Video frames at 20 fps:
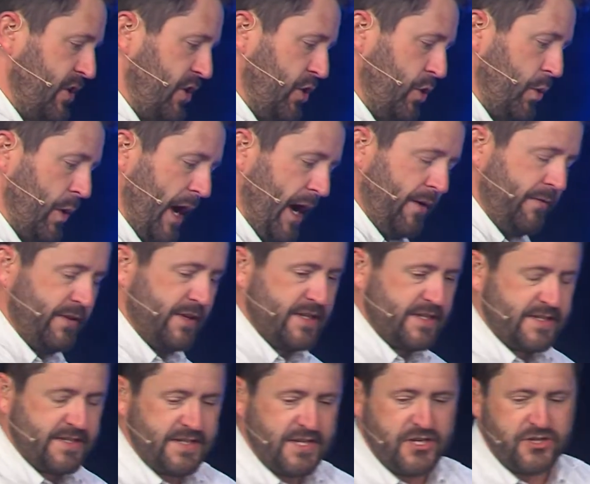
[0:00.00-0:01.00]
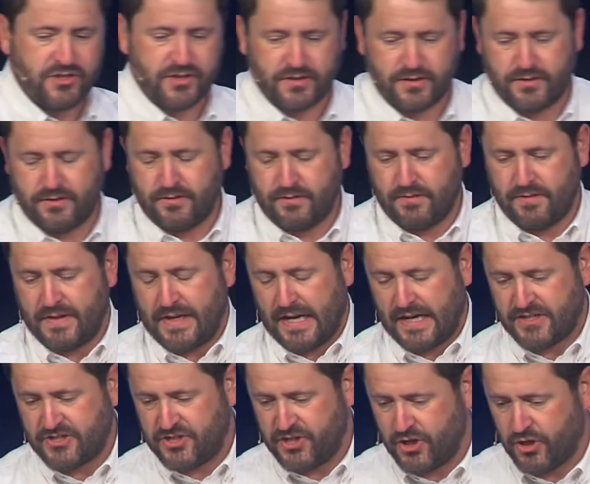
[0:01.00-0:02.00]
you have the decision,
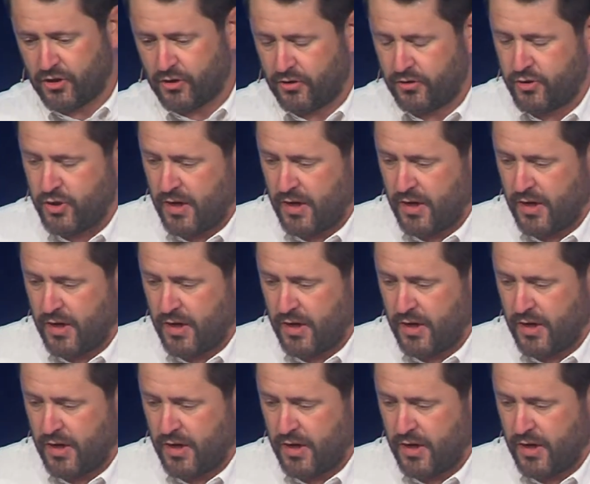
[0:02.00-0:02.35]
next year,